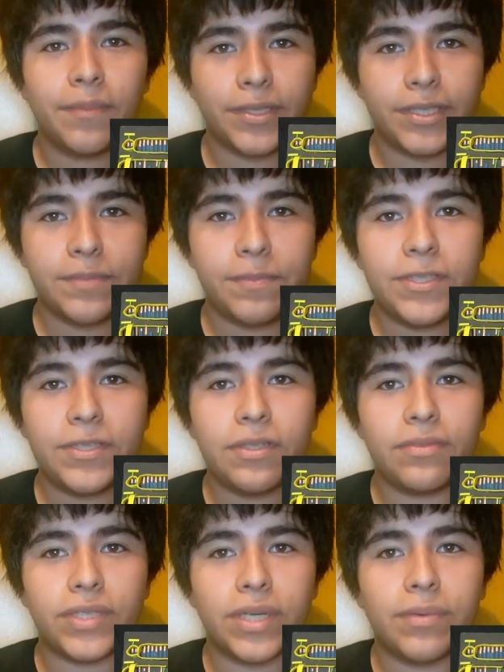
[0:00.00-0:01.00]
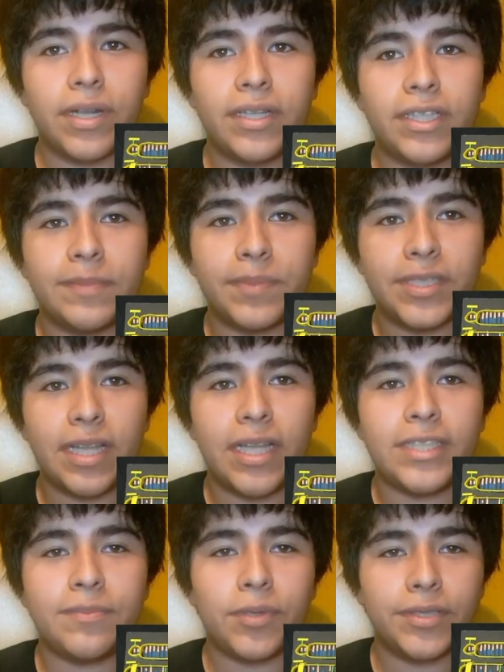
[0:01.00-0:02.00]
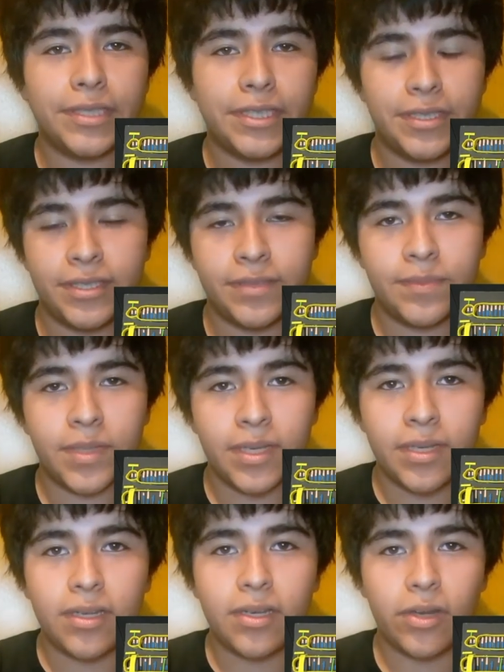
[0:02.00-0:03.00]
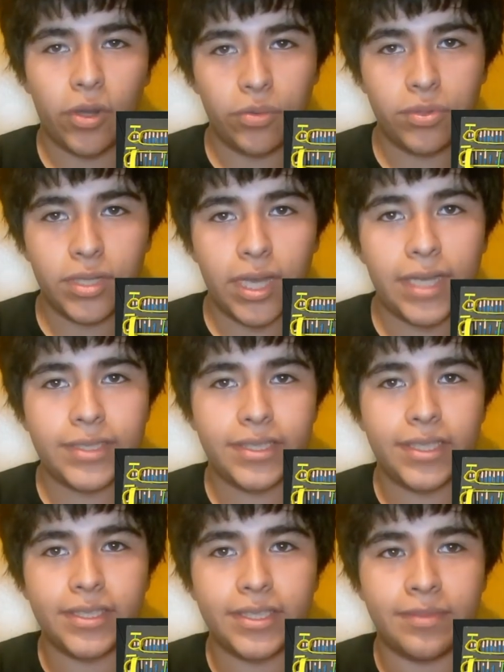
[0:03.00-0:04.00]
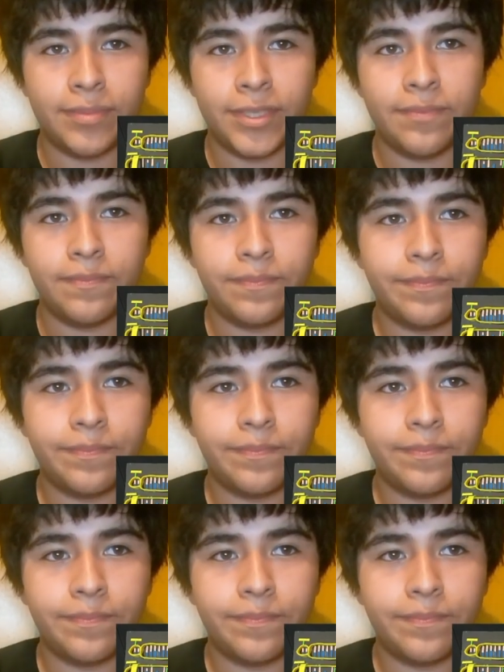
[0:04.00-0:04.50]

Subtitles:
participation of several specialized proteins, known as enzymes.